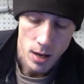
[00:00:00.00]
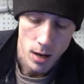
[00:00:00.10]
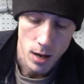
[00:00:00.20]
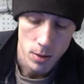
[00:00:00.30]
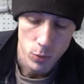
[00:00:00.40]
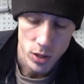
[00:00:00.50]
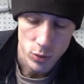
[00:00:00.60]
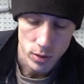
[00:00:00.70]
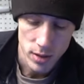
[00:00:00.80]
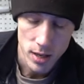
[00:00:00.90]
Um,
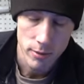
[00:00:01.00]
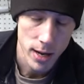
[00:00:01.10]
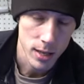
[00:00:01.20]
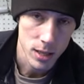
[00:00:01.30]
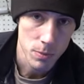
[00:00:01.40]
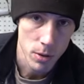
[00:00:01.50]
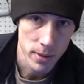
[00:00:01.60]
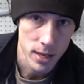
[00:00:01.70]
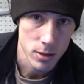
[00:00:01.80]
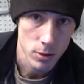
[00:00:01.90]
which would theoretically put
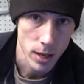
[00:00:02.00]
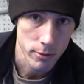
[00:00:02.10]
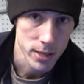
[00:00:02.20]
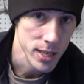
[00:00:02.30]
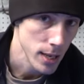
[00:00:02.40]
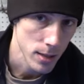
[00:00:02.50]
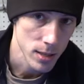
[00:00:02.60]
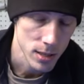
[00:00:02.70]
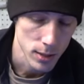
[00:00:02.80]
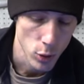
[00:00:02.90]
me into like
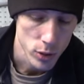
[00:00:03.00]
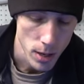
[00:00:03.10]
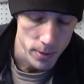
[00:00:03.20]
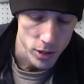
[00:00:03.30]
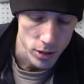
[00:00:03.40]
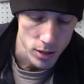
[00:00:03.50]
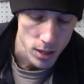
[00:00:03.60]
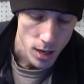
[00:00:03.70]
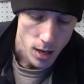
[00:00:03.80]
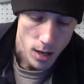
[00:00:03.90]
ridiculously low temperatures,